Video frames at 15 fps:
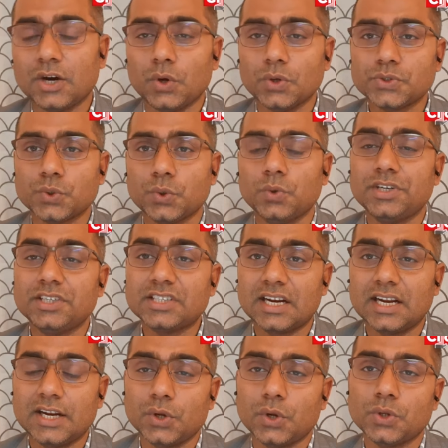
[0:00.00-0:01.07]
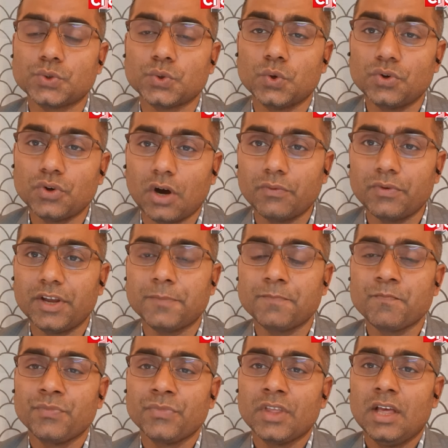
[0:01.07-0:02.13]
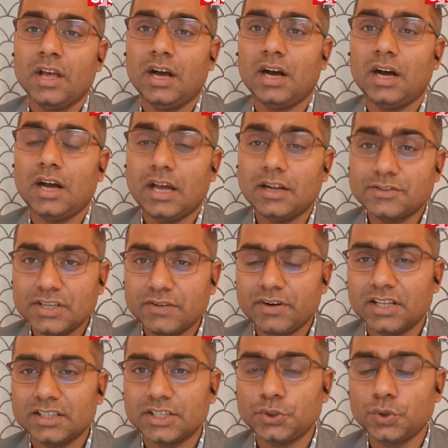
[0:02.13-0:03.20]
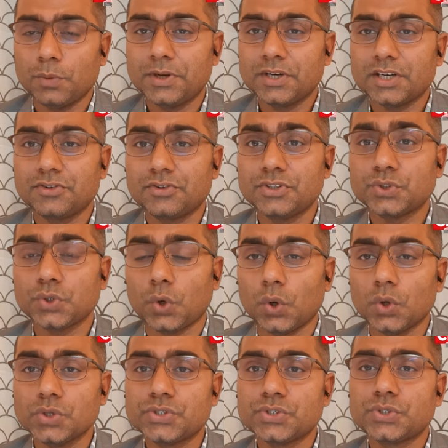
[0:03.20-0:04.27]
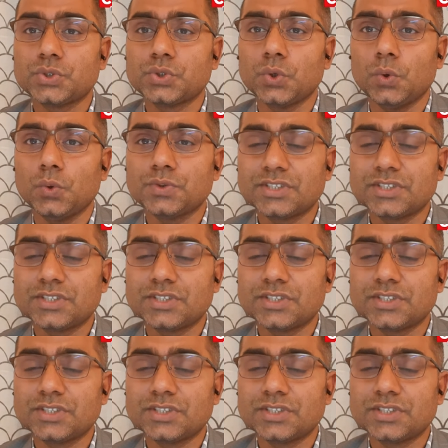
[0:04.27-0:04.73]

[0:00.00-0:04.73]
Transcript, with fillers: also, Netherlands also, Norway, uh, and several other European countries also